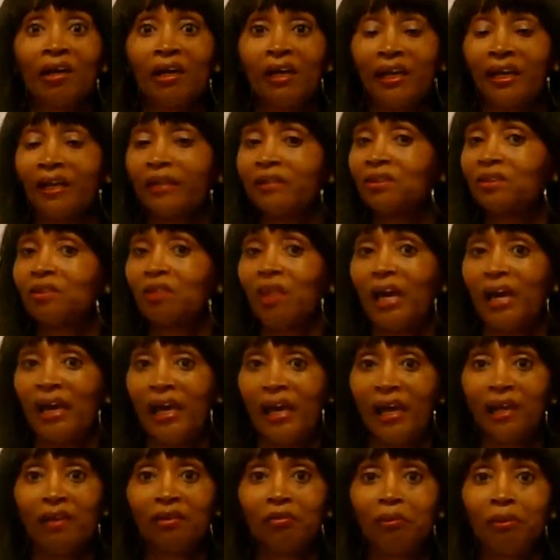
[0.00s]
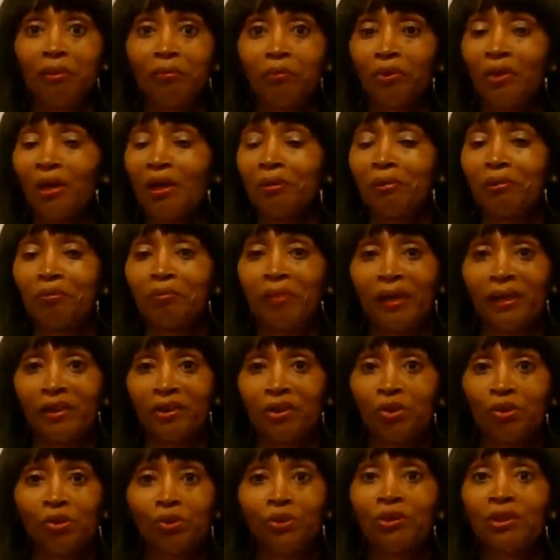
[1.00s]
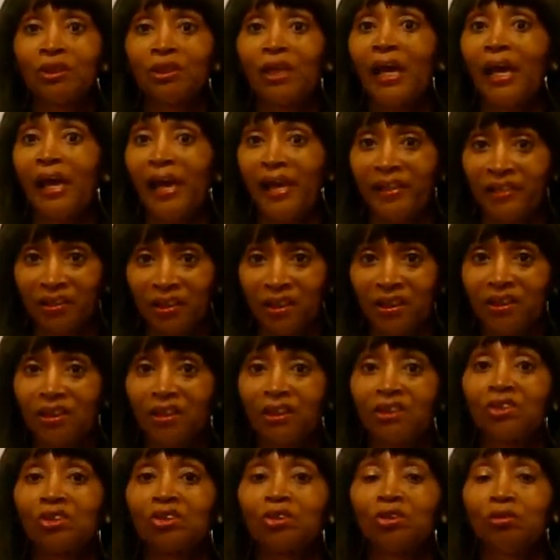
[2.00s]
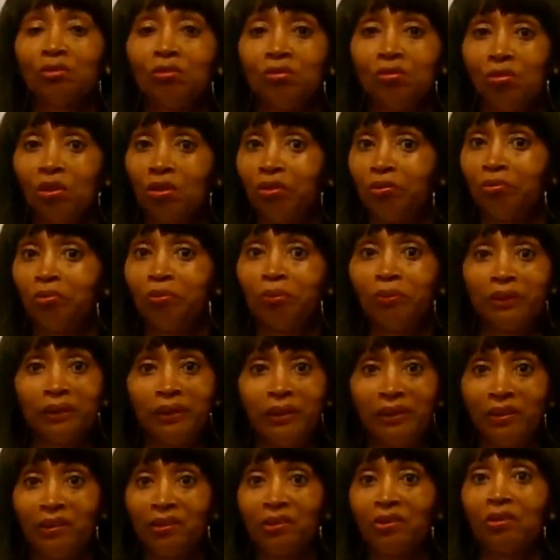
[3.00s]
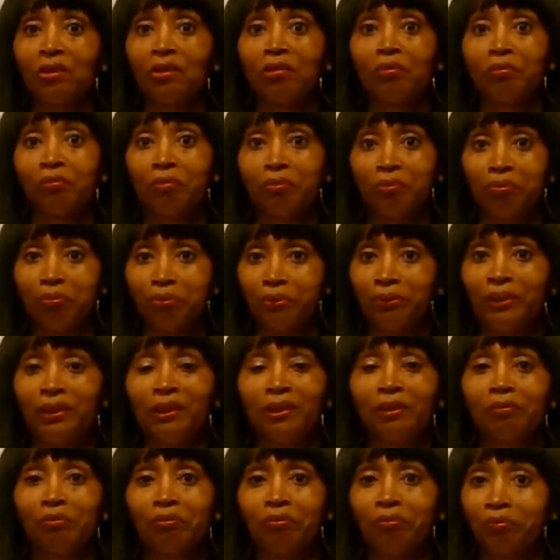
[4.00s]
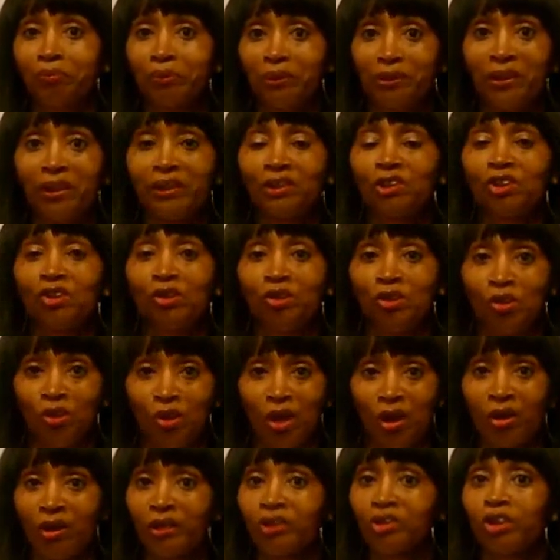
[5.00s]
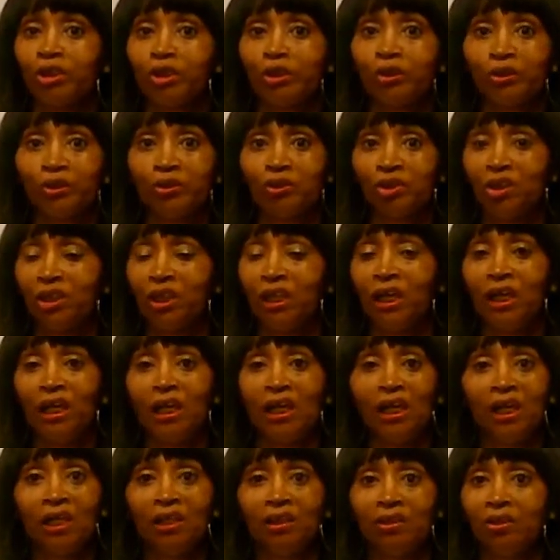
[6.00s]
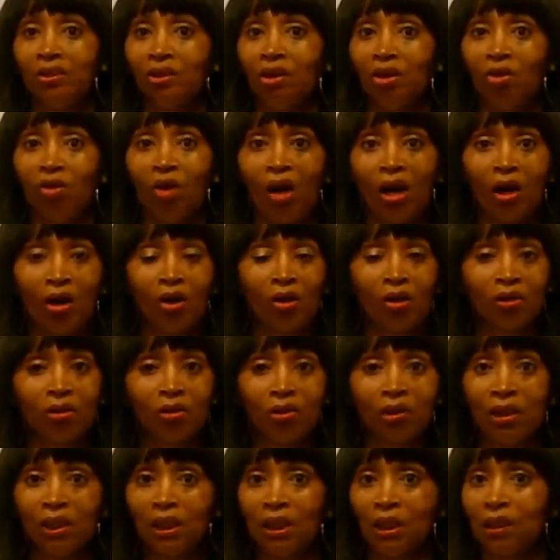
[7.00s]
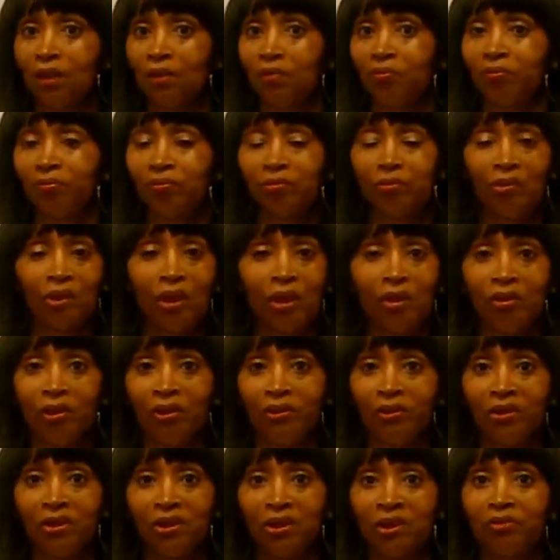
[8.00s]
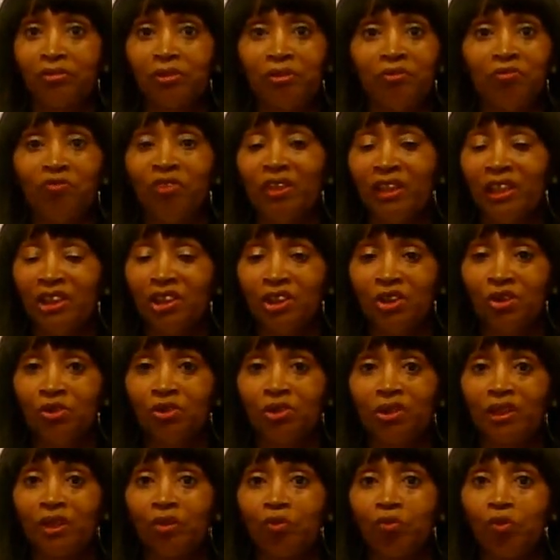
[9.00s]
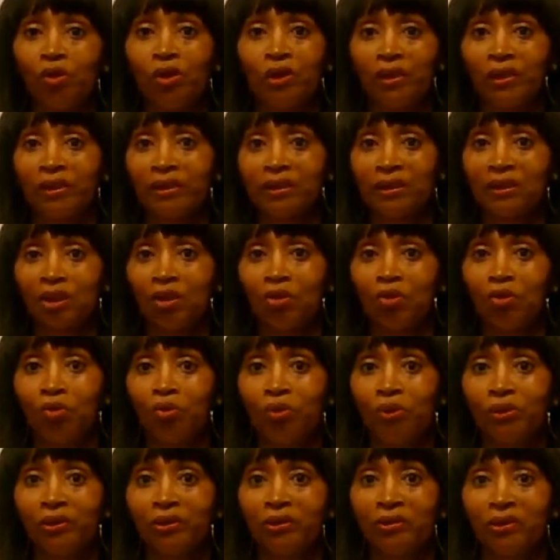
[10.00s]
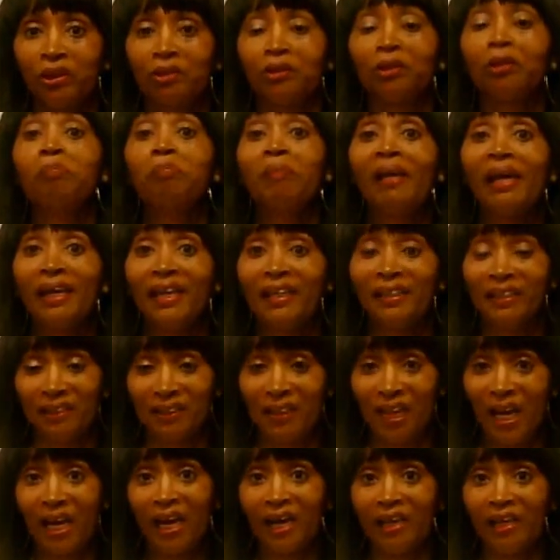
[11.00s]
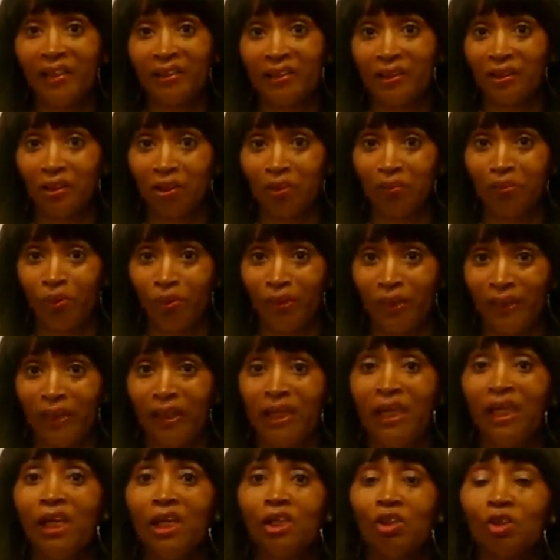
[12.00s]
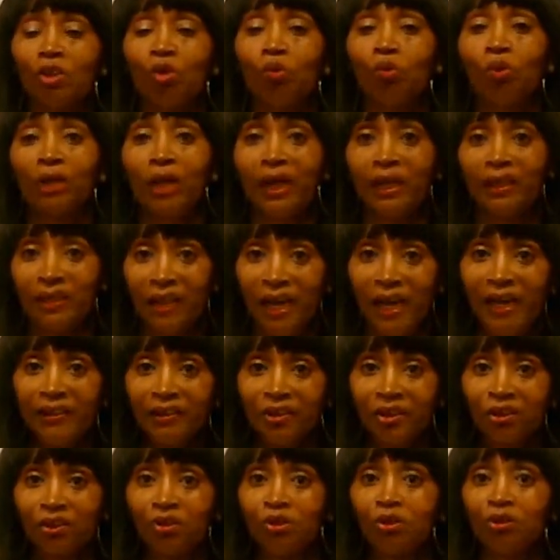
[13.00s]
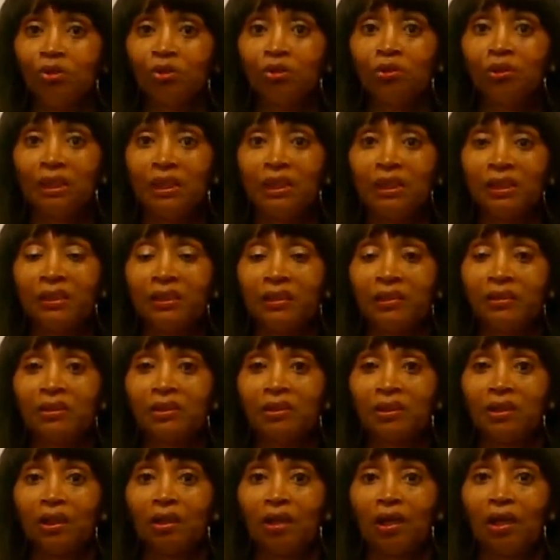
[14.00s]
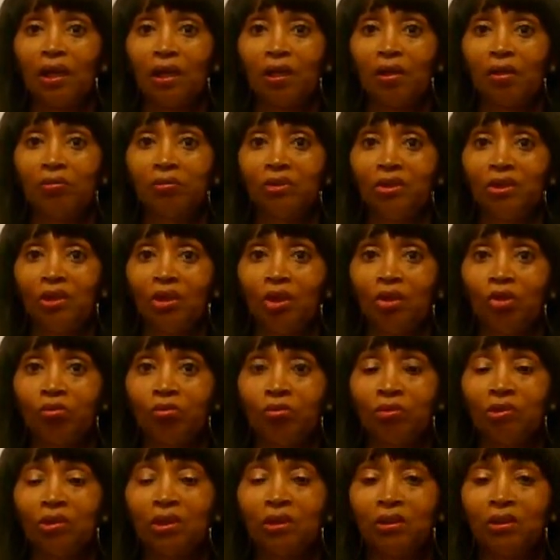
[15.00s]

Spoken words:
has had people coming back to us asking us to please bring the production to our church. You know, our there's different venues that want us, so the demand is high at this point. So what I'd like to do is, you know,